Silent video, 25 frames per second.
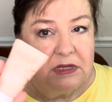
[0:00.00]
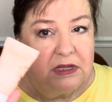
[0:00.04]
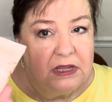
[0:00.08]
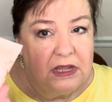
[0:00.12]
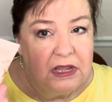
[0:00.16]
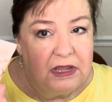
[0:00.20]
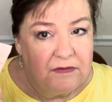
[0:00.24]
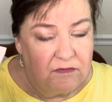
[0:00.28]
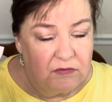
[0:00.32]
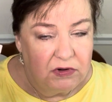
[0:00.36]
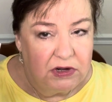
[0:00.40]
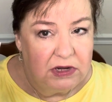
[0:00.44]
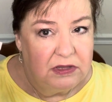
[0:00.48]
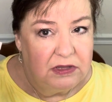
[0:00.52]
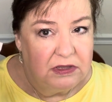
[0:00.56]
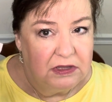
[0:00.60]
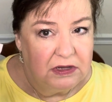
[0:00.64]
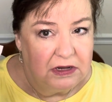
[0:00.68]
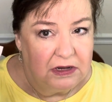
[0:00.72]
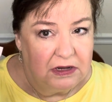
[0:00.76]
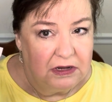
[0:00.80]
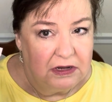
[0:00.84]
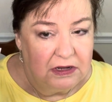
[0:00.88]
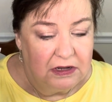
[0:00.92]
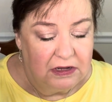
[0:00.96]

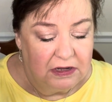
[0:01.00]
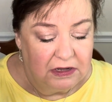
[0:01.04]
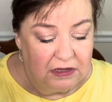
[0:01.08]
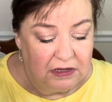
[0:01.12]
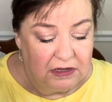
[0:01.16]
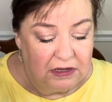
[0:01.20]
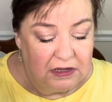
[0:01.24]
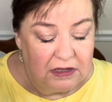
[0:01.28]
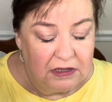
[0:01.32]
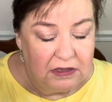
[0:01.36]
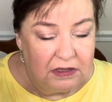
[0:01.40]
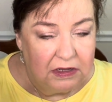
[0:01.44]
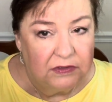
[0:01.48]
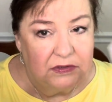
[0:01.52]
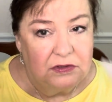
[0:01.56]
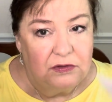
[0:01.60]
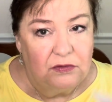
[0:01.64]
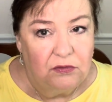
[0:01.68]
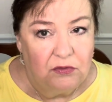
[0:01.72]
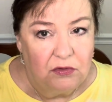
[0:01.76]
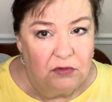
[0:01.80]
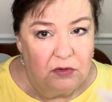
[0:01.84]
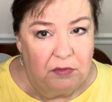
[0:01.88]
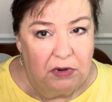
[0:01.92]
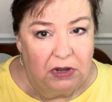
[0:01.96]
everything in these
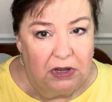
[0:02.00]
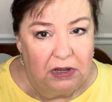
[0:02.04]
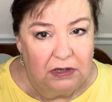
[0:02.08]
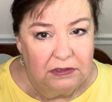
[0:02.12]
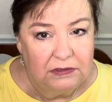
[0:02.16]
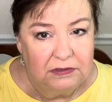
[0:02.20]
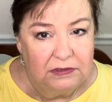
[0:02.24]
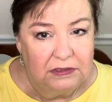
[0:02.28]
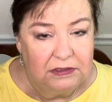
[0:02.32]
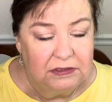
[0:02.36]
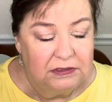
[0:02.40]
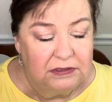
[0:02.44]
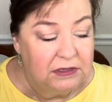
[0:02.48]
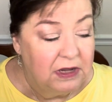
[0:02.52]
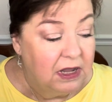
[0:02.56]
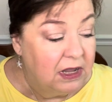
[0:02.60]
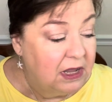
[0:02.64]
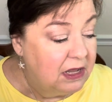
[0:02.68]
Allure boxes.